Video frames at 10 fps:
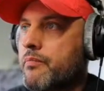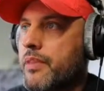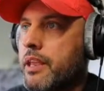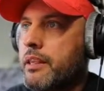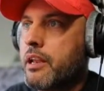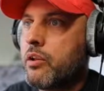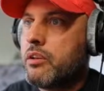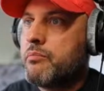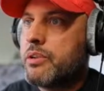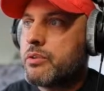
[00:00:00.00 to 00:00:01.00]
it can
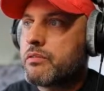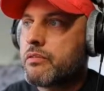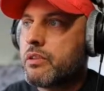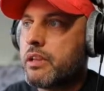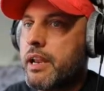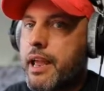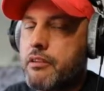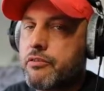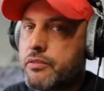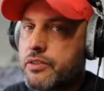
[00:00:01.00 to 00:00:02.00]
only be useful in a
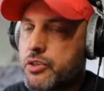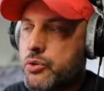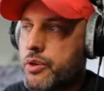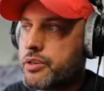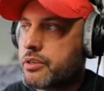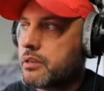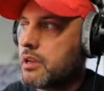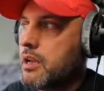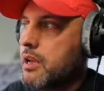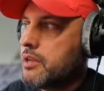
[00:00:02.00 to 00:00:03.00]
handful of situations.
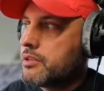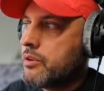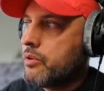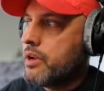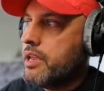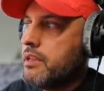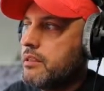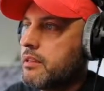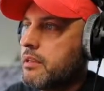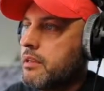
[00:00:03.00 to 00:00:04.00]
So
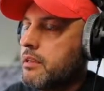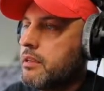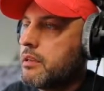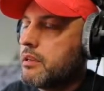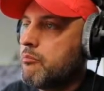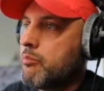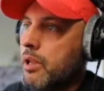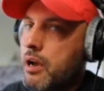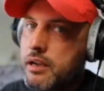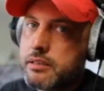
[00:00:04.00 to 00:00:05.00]
in the
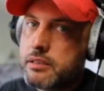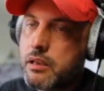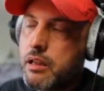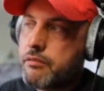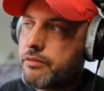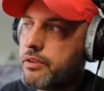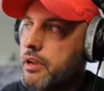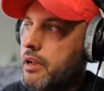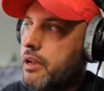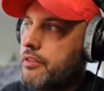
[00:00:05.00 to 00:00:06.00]
blog itself,
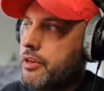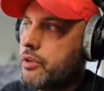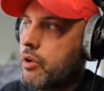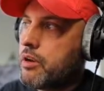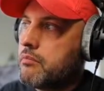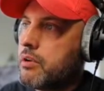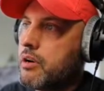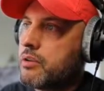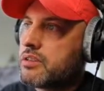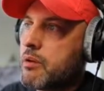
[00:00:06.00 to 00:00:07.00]
they're talking
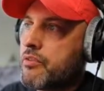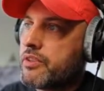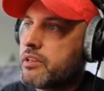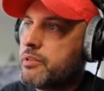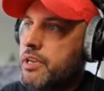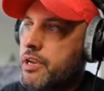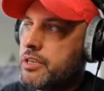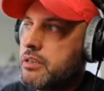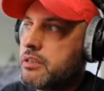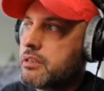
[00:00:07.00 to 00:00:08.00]
about some of the
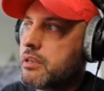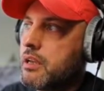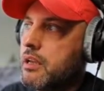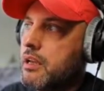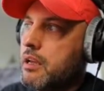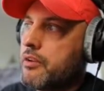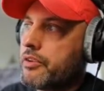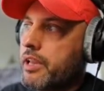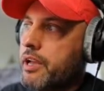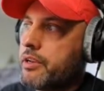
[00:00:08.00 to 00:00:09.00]
limitations
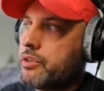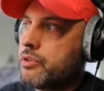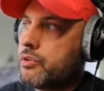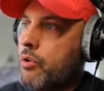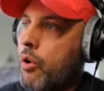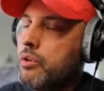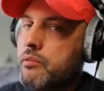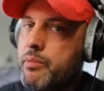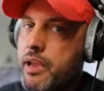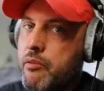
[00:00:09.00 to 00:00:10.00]
related to only
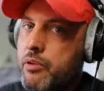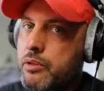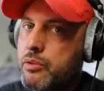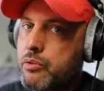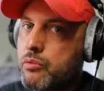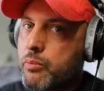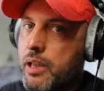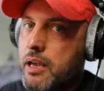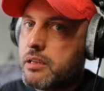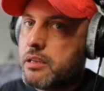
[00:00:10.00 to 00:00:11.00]
be able to
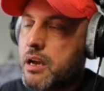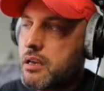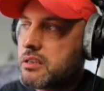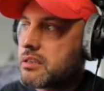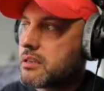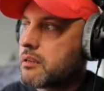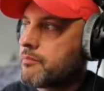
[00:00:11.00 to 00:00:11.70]
plot dots